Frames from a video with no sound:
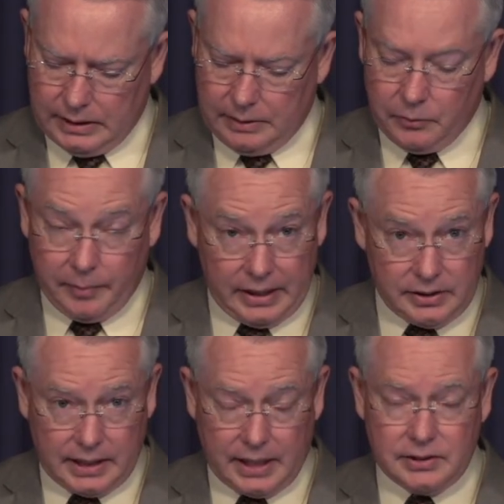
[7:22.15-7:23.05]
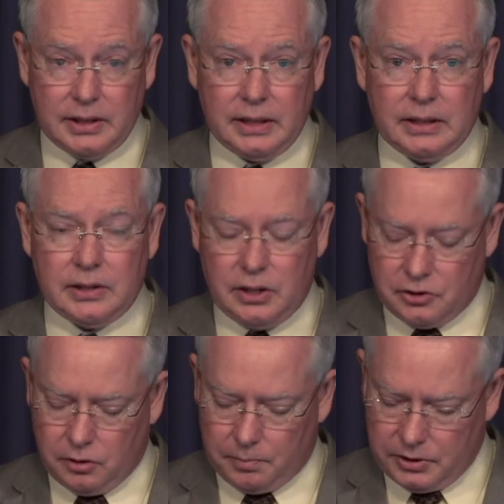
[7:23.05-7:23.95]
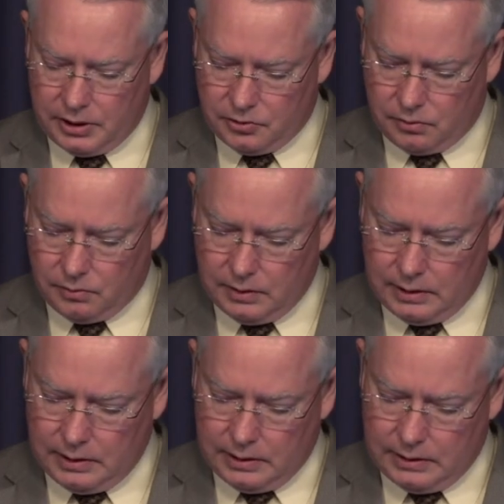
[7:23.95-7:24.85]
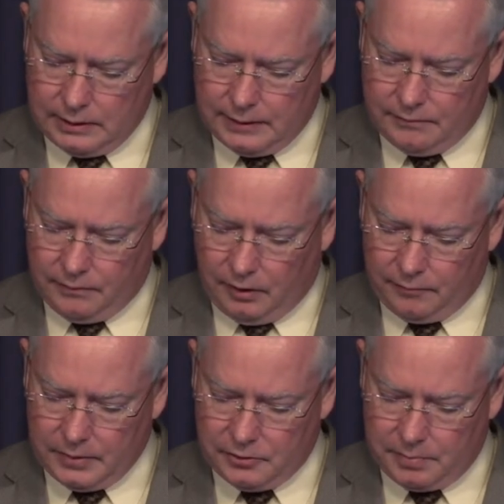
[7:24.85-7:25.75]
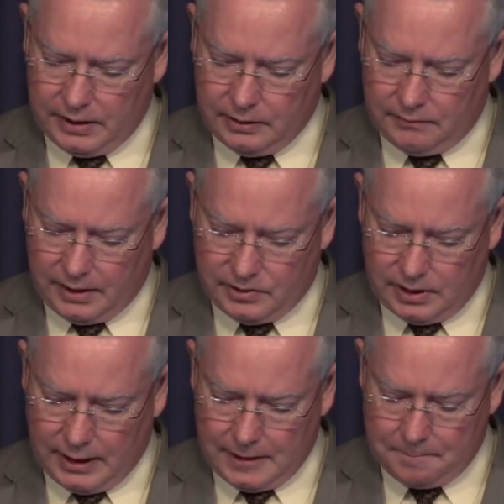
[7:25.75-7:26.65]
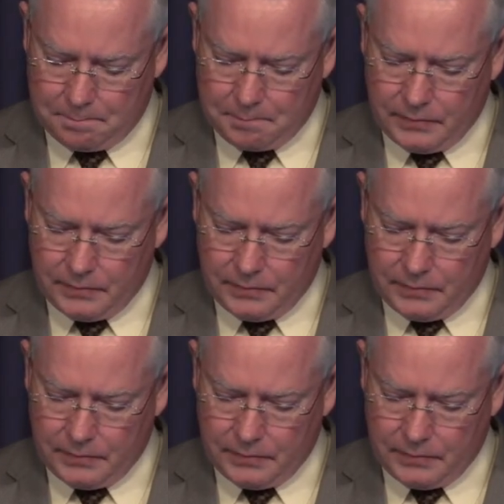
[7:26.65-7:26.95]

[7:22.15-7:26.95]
He remains in custody, and additional potential involvement is being investigated.